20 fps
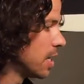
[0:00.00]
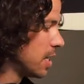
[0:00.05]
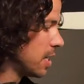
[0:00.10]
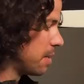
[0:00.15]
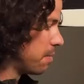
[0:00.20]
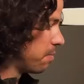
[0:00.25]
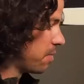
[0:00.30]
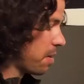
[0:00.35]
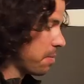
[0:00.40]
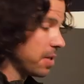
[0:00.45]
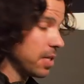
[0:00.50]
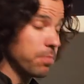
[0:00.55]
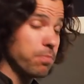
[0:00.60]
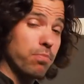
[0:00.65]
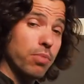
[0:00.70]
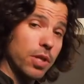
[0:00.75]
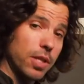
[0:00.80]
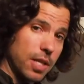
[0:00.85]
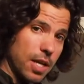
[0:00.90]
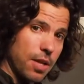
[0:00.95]
let me
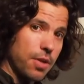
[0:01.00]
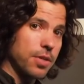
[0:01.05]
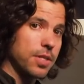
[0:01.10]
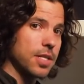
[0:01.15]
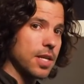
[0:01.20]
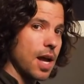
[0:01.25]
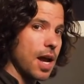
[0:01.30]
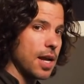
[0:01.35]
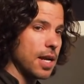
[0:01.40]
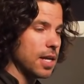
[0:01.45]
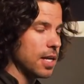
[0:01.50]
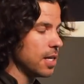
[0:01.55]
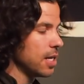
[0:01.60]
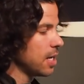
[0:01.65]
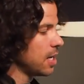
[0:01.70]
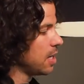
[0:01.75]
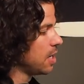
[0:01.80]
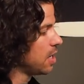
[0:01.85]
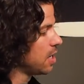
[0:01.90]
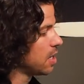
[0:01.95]
put the other side in
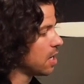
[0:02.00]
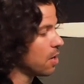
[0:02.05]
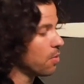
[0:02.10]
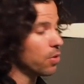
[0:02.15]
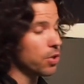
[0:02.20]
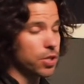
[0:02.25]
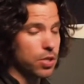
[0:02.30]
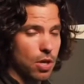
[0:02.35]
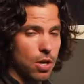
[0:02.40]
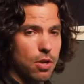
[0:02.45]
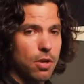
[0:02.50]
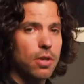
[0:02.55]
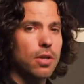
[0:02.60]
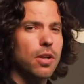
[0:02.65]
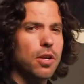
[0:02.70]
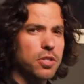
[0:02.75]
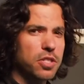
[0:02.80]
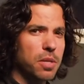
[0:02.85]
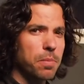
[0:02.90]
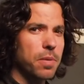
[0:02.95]
and then we'll show you a
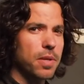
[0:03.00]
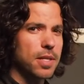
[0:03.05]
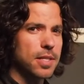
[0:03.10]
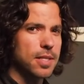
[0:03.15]
close up of the